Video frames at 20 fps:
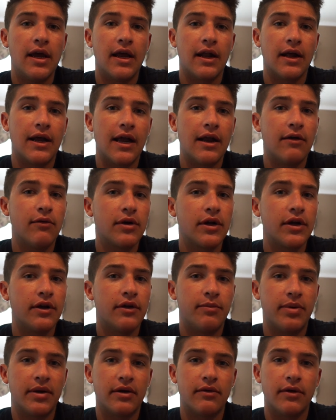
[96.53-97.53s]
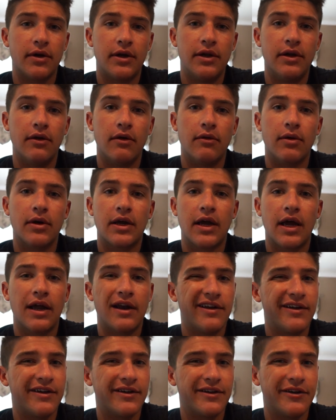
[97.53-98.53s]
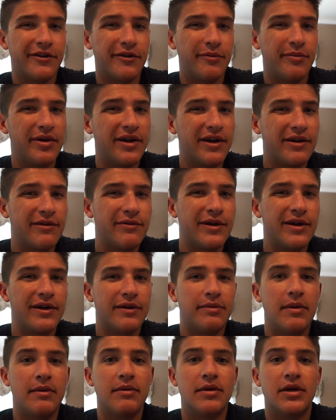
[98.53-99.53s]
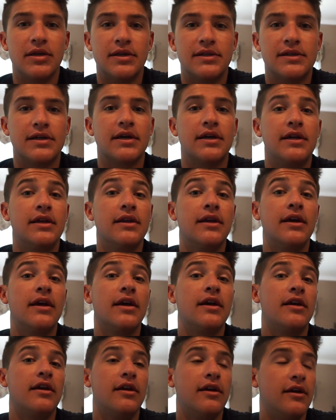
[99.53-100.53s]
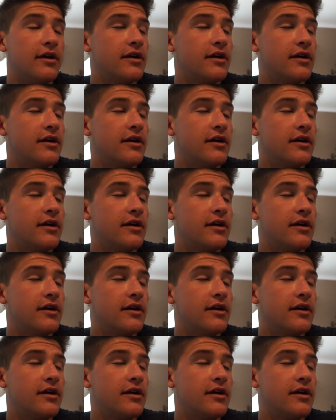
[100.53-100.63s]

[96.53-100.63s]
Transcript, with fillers: I kind of want to go to Pickwick, you know, I want to kind of go to Pickwick, maybe Kentucky Lake,